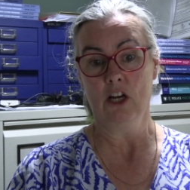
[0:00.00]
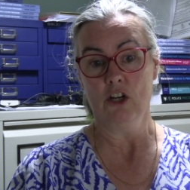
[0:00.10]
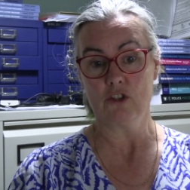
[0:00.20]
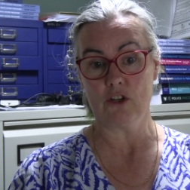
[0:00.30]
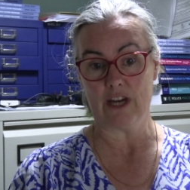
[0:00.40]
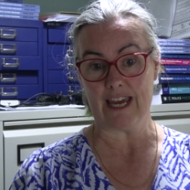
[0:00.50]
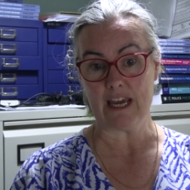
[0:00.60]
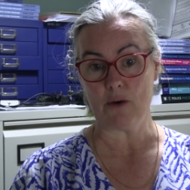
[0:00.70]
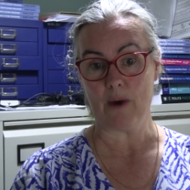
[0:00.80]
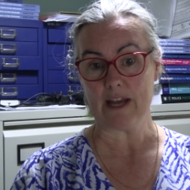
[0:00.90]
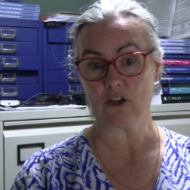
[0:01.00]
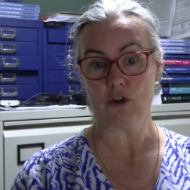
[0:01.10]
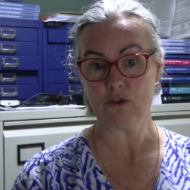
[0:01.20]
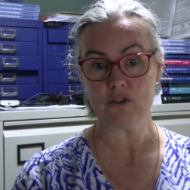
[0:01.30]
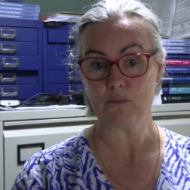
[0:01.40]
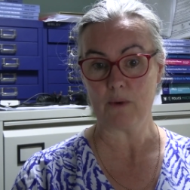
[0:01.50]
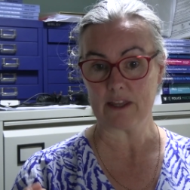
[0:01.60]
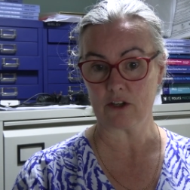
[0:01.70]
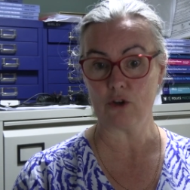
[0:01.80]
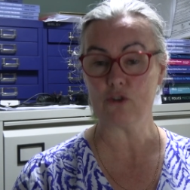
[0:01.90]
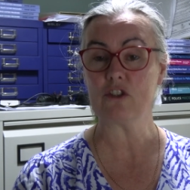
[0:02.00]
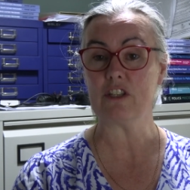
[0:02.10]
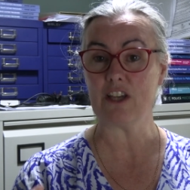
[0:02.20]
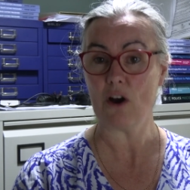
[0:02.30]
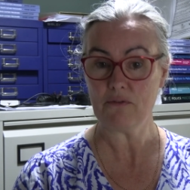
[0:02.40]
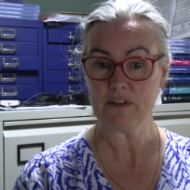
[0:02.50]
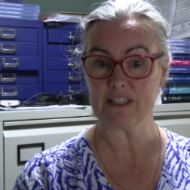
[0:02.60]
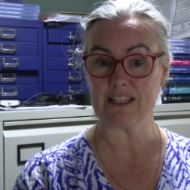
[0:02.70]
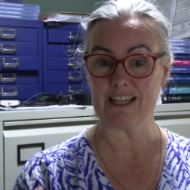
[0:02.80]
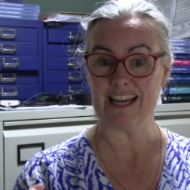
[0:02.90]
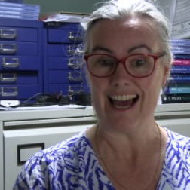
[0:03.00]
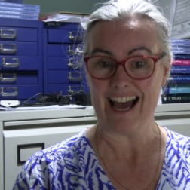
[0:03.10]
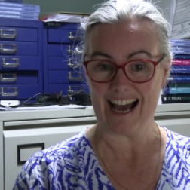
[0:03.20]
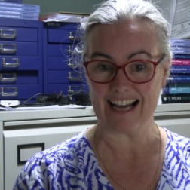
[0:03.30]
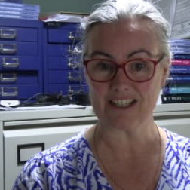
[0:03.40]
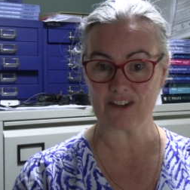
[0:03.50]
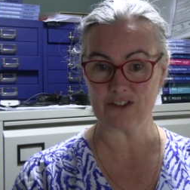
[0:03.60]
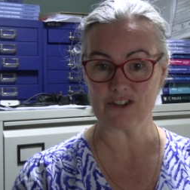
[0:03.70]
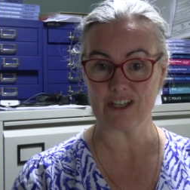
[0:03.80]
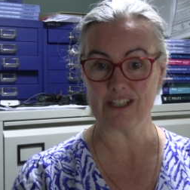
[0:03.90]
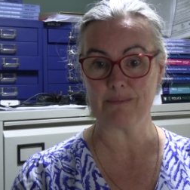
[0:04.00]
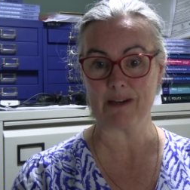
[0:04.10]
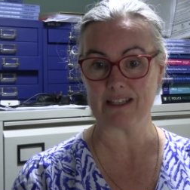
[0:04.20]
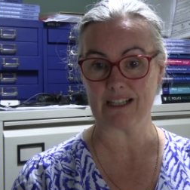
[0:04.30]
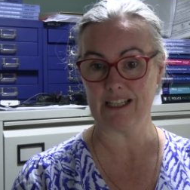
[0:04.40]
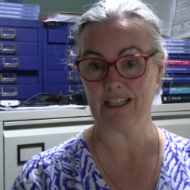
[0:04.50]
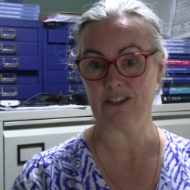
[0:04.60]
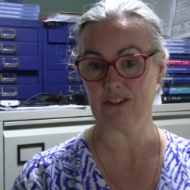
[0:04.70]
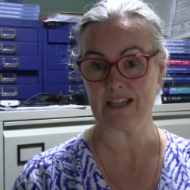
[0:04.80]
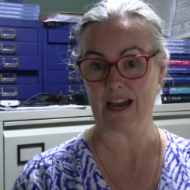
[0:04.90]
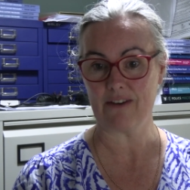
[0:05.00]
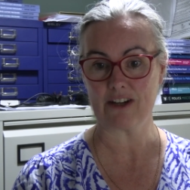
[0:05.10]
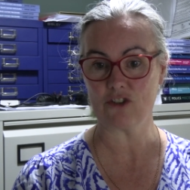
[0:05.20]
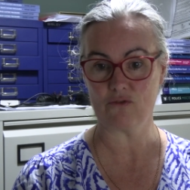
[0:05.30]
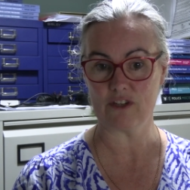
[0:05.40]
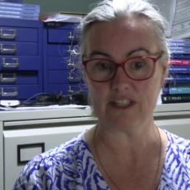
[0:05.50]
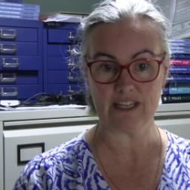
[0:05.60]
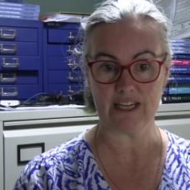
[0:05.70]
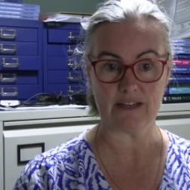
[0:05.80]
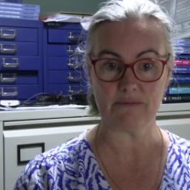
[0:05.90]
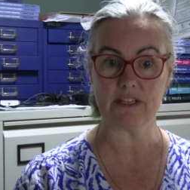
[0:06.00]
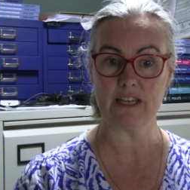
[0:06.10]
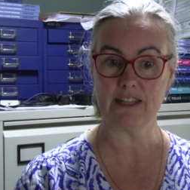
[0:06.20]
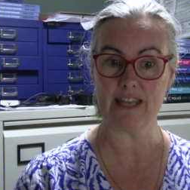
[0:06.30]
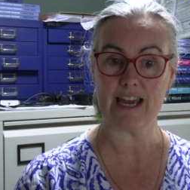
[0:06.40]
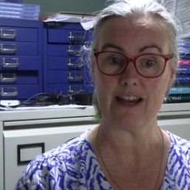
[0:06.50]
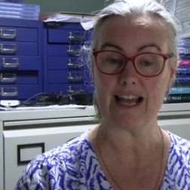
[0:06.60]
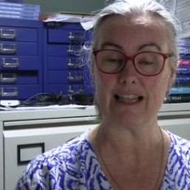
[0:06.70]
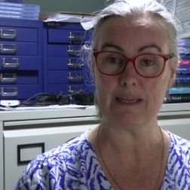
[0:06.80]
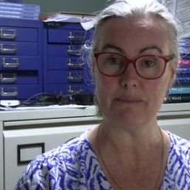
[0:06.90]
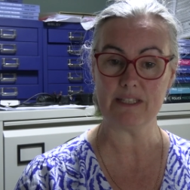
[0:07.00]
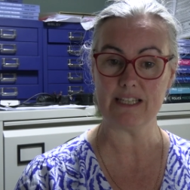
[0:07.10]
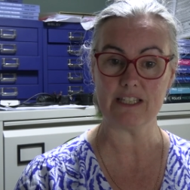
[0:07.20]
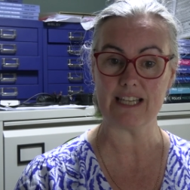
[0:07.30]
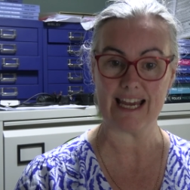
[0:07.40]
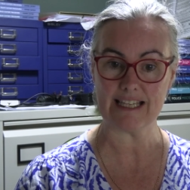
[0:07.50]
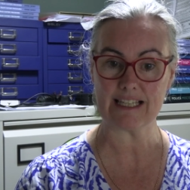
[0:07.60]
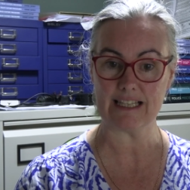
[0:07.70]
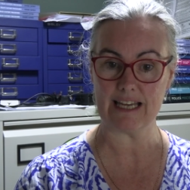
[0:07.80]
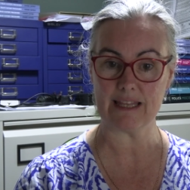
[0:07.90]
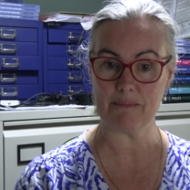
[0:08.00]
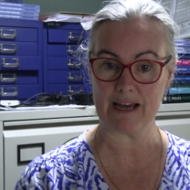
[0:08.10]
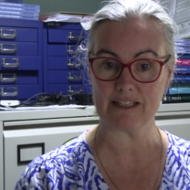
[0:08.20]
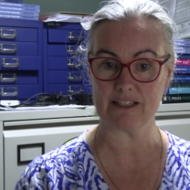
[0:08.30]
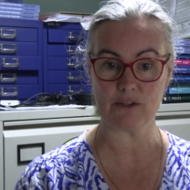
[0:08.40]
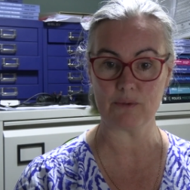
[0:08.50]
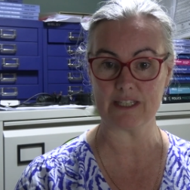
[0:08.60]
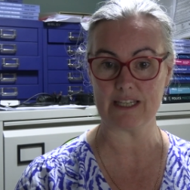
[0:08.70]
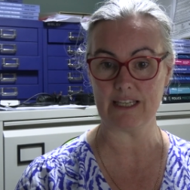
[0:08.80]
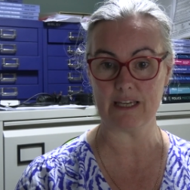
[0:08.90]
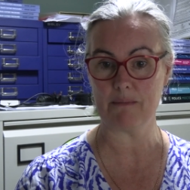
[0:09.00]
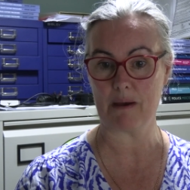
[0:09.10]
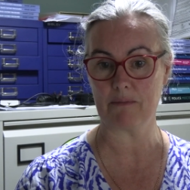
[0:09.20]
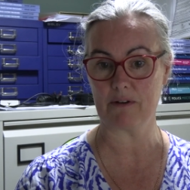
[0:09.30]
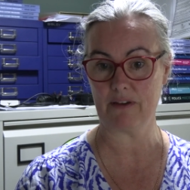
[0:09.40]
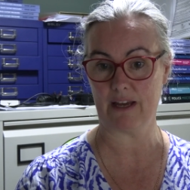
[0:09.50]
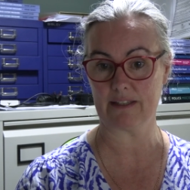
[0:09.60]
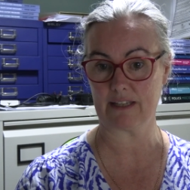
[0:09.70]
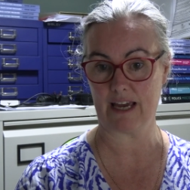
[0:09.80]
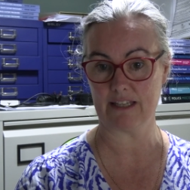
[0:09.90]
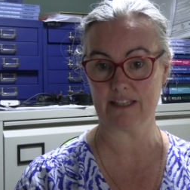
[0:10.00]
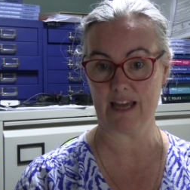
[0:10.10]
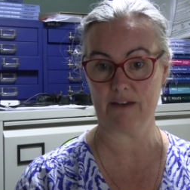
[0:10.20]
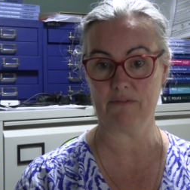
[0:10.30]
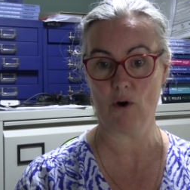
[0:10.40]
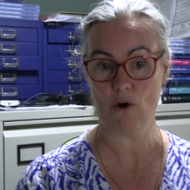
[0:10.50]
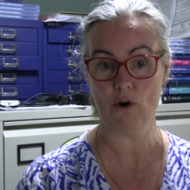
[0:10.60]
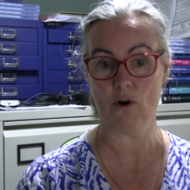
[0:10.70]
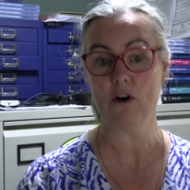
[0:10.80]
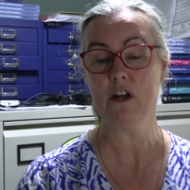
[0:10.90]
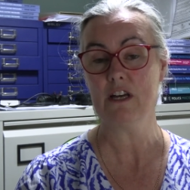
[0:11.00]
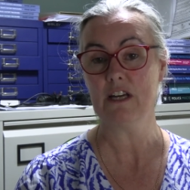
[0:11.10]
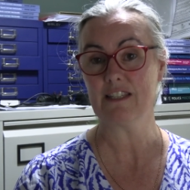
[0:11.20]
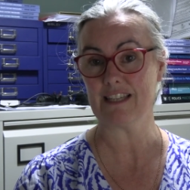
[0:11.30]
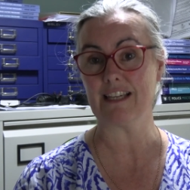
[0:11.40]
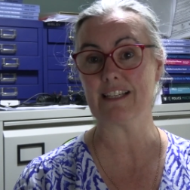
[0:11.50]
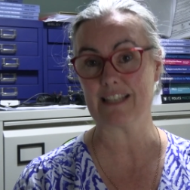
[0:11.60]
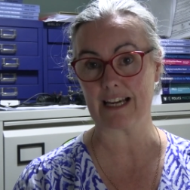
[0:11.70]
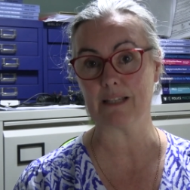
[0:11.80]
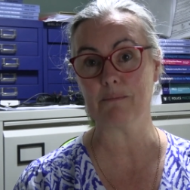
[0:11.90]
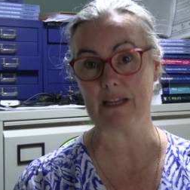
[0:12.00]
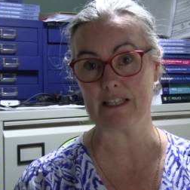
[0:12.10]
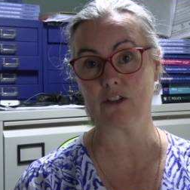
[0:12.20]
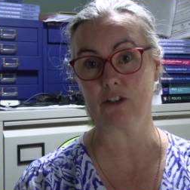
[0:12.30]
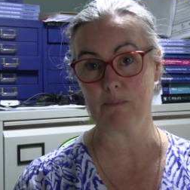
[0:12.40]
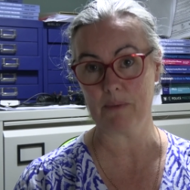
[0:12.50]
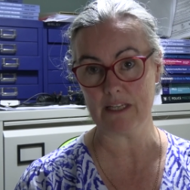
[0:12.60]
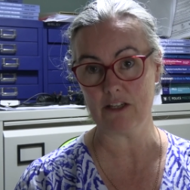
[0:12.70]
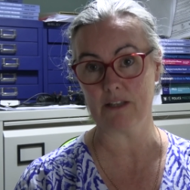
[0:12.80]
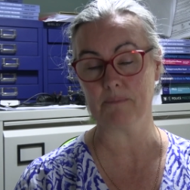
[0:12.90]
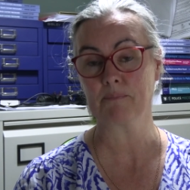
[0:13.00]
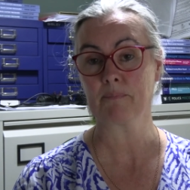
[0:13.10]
So here, where the custody officer has concerns about the clinical direction received, they are at liberty to escalate the matter to a senior member of healthcare staff or seek a second medical opinion.